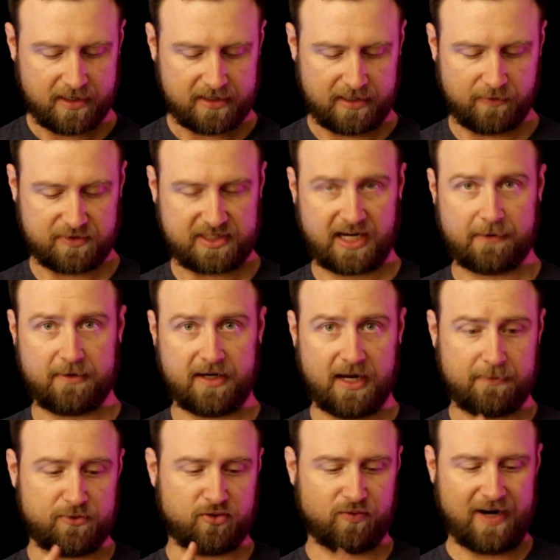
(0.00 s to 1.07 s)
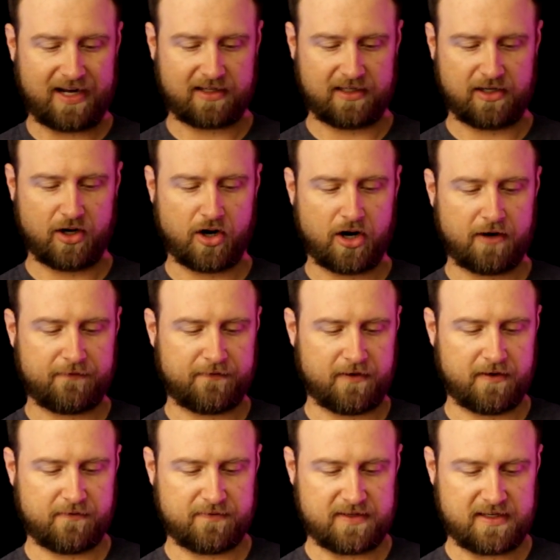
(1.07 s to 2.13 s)
that was coming up directly off
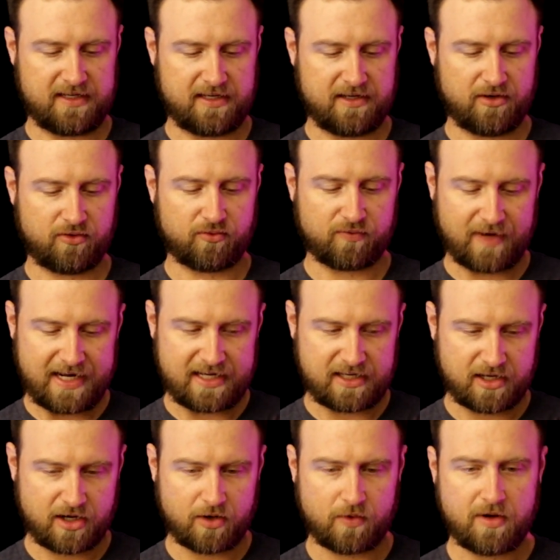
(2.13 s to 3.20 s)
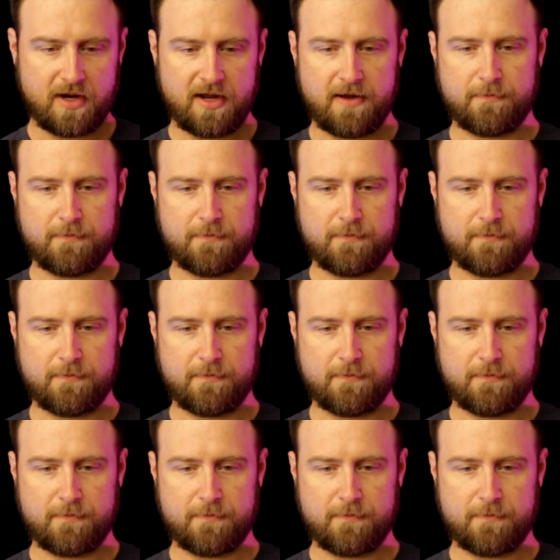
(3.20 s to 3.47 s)
of the radio,